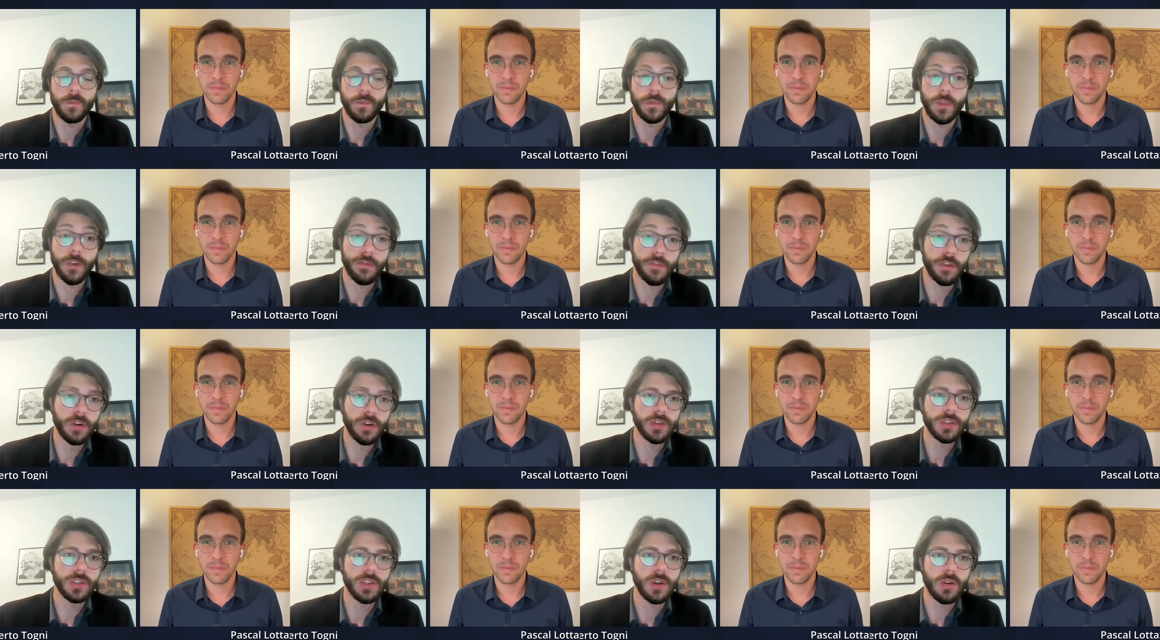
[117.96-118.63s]
Speaker 1: the
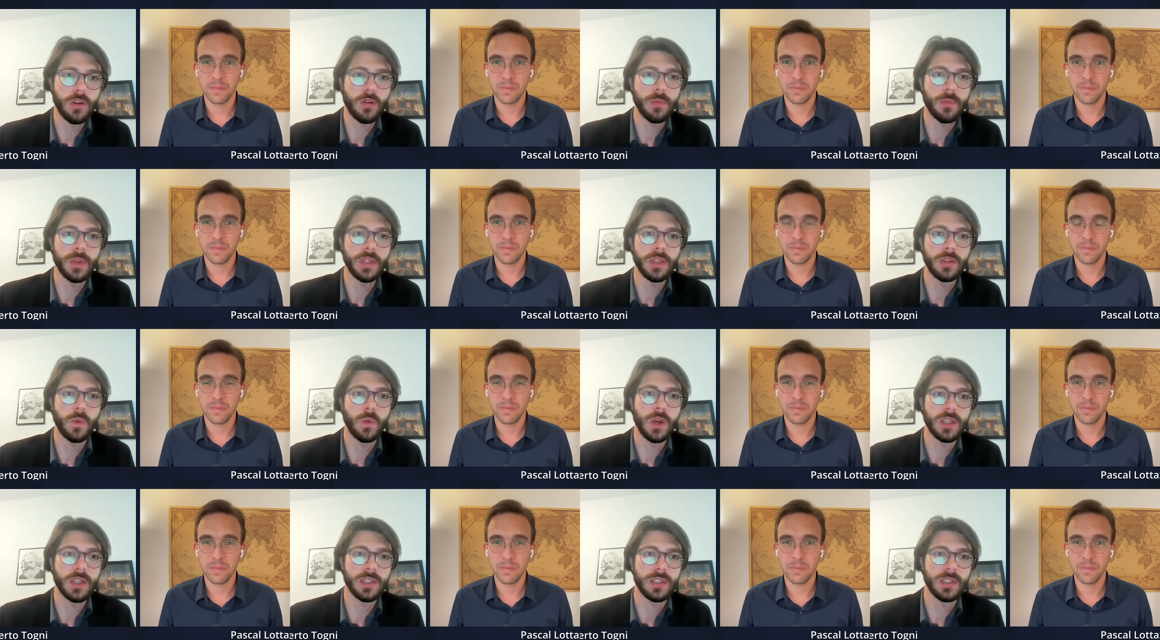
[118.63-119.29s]
first
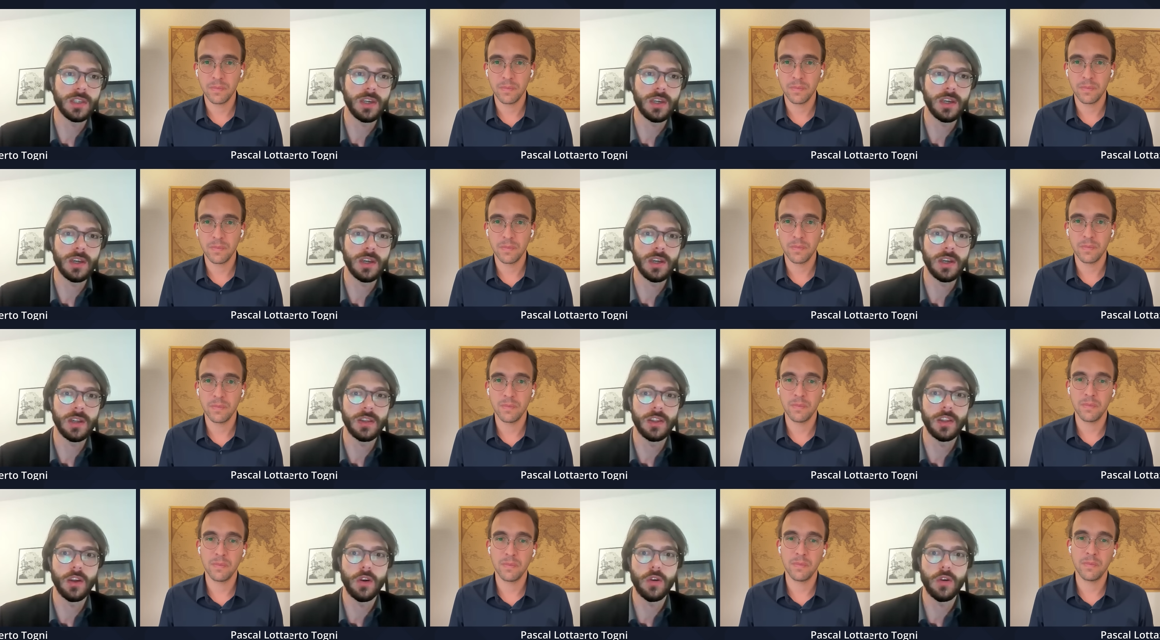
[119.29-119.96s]
document was
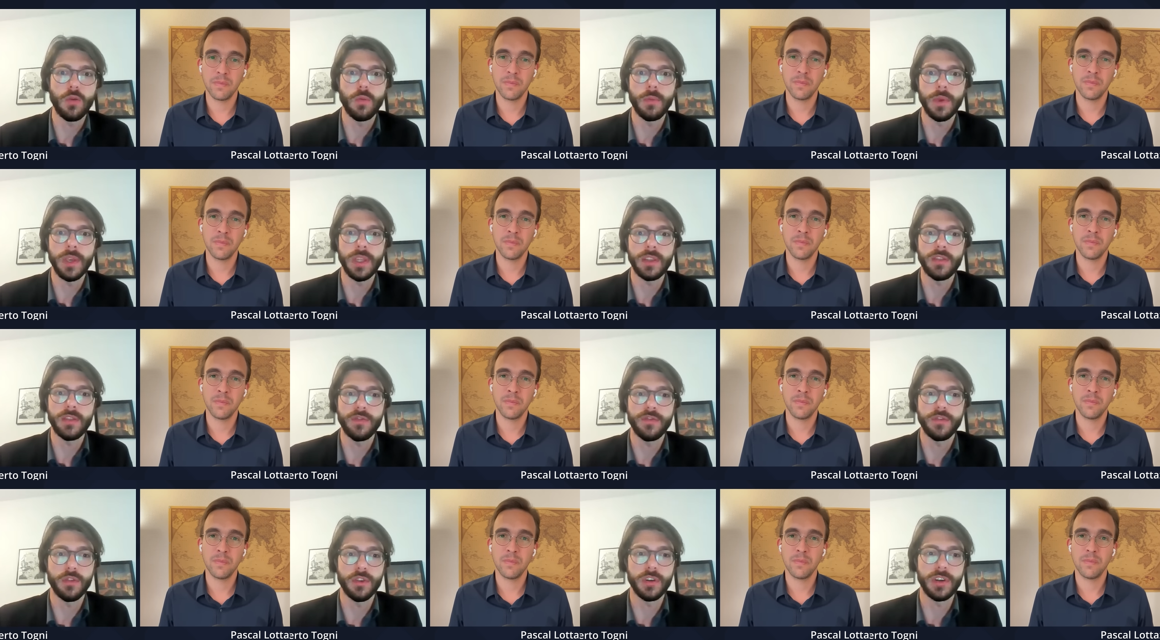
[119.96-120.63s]
a
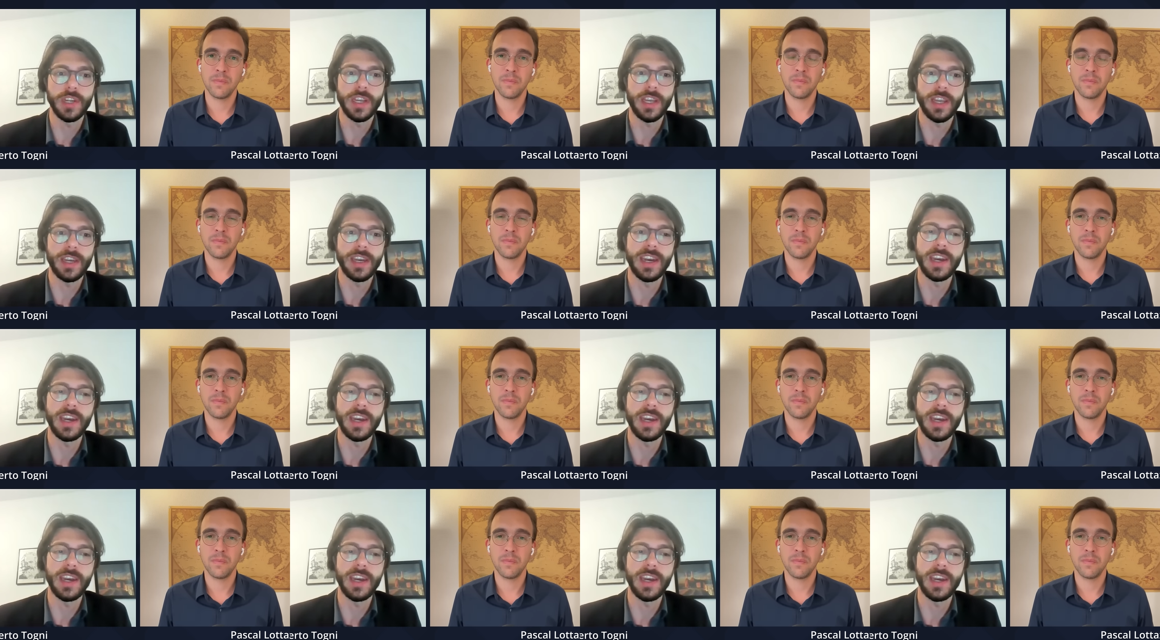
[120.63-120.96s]
document for the